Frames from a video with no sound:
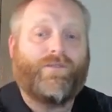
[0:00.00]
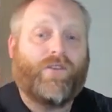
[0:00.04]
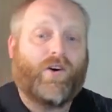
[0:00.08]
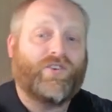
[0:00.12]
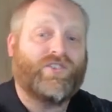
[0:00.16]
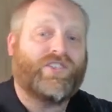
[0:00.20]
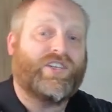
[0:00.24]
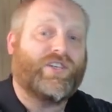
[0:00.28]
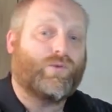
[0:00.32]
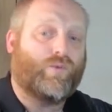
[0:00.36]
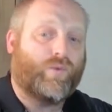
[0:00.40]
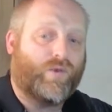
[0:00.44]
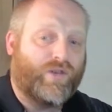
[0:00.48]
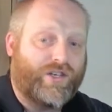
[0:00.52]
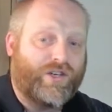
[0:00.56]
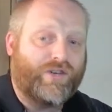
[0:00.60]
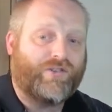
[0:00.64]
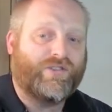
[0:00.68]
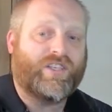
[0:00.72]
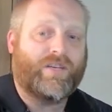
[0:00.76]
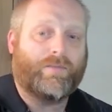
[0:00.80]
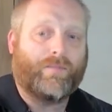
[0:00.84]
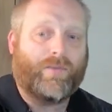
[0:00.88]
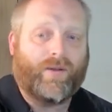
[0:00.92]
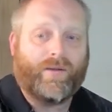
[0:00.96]
versus
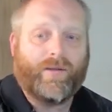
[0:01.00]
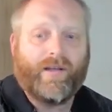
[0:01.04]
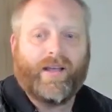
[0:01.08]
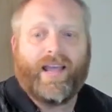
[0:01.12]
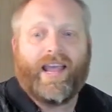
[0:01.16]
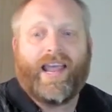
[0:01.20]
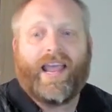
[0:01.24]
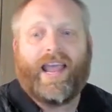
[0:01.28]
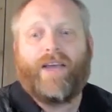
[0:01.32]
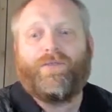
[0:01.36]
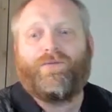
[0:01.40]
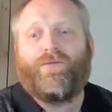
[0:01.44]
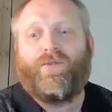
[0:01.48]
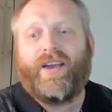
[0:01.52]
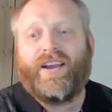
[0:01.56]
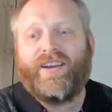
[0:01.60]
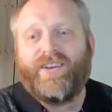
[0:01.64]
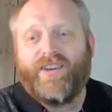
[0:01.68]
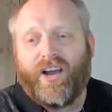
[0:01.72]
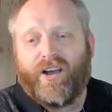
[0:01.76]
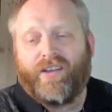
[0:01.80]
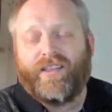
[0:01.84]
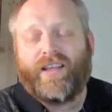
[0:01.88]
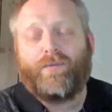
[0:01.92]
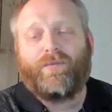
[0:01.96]
reducible. If we
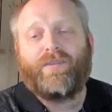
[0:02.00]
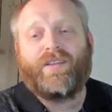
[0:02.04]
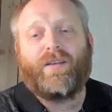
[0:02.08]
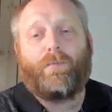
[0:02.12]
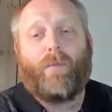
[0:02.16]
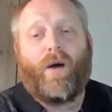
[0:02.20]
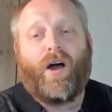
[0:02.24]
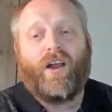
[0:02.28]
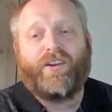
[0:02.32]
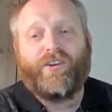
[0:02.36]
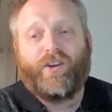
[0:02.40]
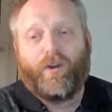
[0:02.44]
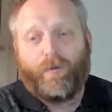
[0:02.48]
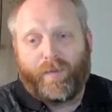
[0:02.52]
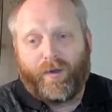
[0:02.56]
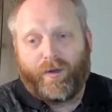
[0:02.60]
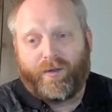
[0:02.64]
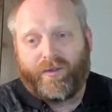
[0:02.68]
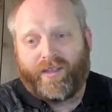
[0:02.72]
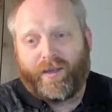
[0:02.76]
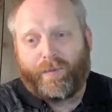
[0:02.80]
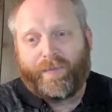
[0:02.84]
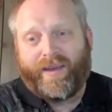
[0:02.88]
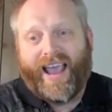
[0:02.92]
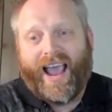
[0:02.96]
know that the
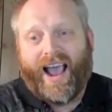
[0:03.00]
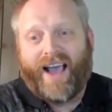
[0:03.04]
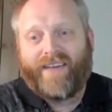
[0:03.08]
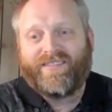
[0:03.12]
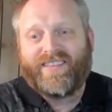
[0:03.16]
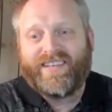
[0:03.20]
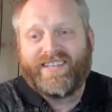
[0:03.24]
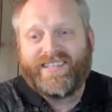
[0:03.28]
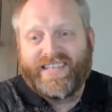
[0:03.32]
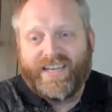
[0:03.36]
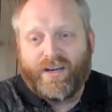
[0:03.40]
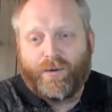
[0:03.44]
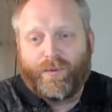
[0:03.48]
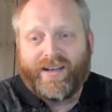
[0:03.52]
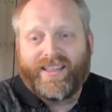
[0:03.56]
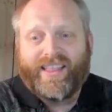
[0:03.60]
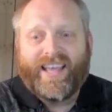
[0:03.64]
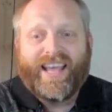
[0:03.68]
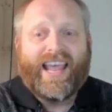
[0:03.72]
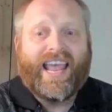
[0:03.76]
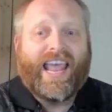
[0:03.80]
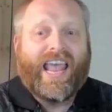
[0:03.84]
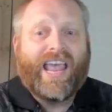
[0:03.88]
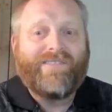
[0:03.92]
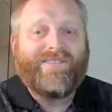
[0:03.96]
polynomial that we have to deal with,
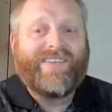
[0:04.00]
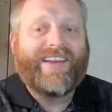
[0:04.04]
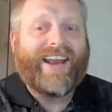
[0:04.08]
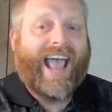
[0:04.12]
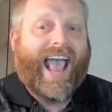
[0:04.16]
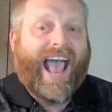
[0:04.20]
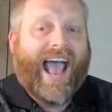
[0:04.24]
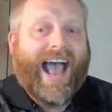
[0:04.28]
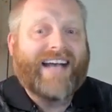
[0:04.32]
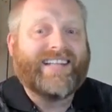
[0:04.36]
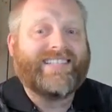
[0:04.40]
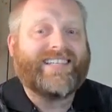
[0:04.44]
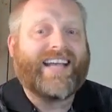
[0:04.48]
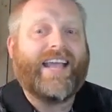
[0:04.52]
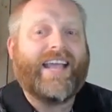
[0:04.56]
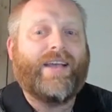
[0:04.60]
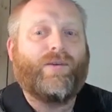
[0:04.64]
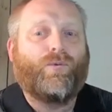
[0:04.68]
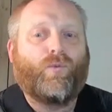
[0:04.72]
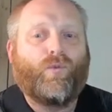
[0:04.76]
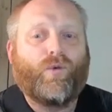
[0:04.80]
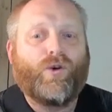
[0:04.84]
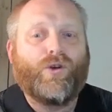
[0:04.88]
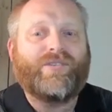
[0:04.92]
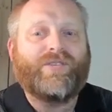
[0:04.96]
if it has a
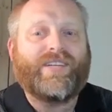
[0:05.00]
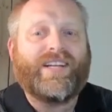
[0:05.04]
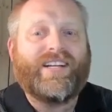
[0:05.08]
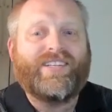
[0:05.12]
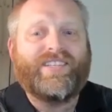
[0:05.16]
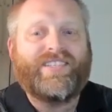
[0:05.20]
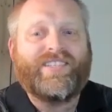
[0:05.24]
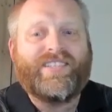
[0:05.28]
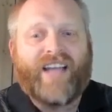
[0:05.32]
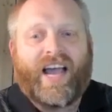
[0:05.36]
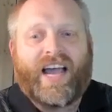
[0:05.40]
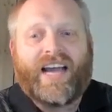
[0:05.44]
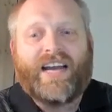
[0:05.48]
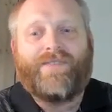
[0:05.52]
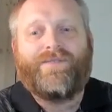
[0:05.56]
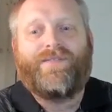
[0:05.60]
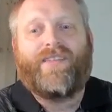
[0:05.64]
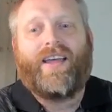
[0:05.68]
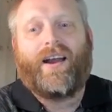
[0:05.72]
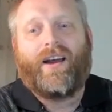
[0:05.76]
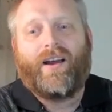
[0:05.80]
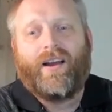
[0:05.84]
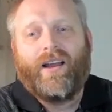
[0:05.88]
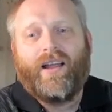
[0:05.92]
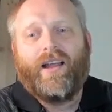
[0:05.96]
root inside of
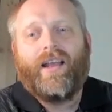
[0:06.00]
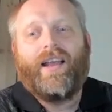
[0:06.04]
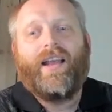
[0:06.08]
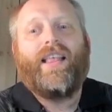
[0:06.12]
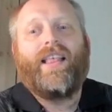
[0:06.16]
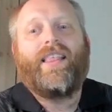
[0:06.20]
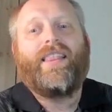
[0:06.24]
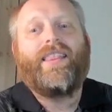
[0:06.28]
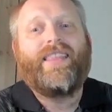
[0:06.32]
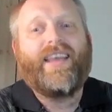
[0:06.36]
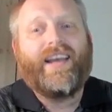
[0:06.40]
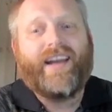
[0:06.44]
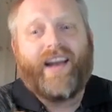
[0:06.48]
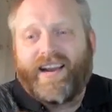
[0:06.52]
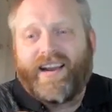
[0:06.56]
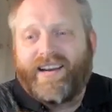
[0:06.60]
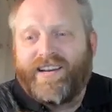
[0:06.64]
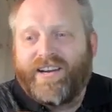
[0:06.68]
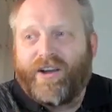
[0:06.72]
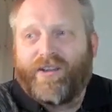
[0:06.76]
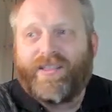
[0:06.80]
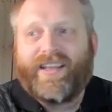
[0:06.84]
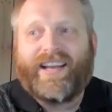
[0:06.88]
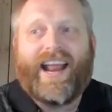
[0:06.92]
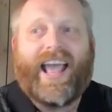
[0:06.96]
there, then I
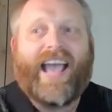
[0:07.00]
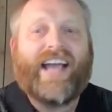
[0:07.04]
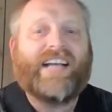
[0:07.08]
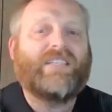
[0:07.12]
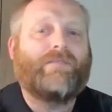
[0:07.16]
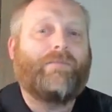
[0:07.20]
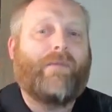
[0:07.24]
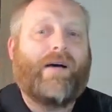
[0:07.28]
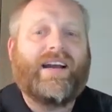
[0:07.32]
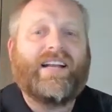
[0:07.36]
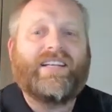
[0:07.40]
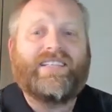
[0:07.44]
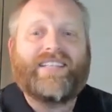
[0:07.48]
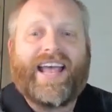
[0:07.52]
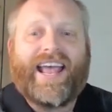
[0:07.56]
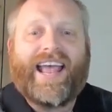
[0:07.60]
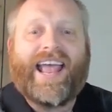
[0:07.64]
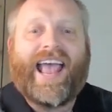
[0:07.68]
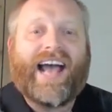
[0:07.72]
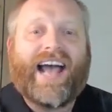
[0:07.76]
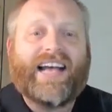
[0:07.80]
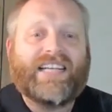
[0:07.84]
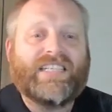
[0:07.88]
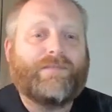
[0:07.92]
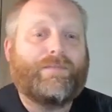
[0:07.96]
know that x minus a
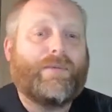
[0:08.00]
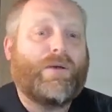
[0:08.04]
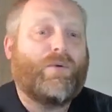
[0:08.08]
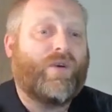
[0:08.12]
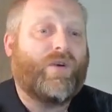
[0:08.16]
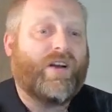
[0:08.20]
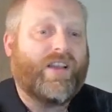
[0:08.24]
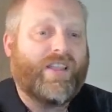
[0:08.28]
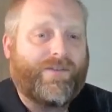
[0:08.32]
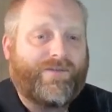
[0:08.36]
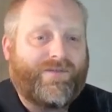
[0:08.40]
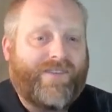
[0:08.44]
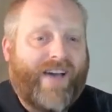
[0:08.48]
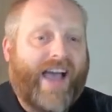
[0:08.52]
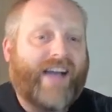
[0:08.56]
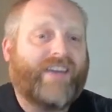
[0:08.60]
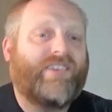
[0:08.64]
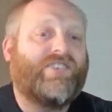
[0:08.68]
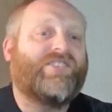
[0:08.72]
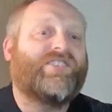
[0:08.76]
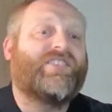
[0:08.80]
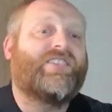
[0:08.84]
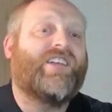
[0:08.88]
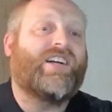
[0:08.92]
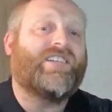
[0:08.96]
has to be one of the
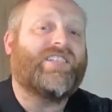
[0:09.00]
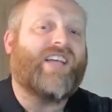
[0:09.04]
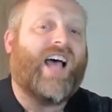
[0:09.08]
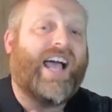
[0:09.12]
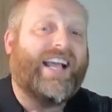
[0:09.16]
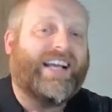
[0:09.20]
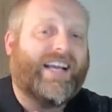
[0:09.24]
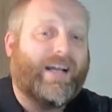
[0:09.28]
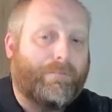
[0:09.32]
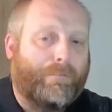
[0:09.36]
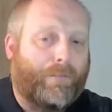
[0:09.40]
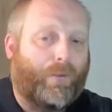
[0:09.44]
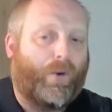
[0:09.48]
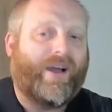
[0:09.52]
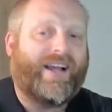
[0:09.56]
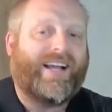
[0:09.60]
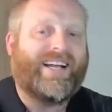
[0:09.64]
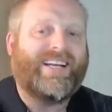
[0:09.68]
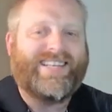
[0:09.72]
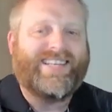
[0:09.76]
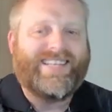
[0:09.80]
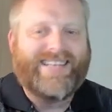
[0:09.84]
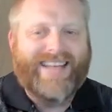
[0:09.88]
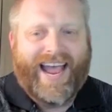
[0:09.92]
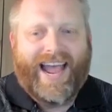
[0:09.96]
factors, thus I could break
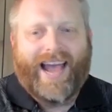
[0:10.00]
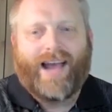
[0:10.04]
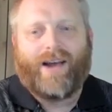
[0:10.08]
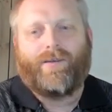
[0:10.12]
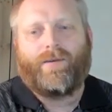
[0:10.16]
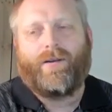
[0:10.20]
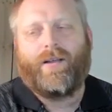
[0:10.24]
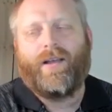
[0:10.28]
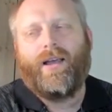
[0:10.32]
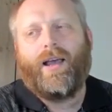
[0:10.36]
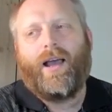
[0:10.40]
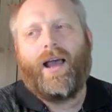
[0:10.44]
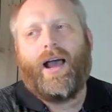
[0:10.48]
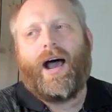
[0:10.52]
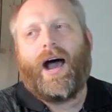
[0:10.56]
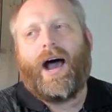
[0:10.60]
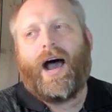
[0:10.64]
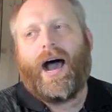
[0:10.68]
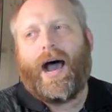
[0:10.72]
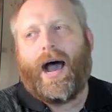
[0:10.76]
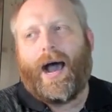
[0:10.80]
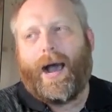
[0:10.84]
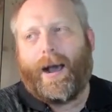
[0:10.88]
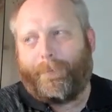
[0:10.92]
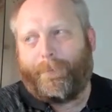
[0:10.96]
it down.
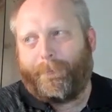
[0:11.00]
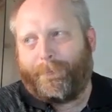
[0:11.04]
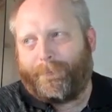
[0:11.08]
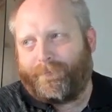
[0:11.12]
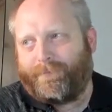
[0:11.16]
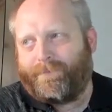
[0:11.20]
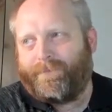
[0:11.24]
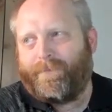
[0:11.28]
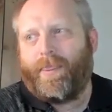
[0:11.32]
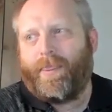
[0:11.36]
Um,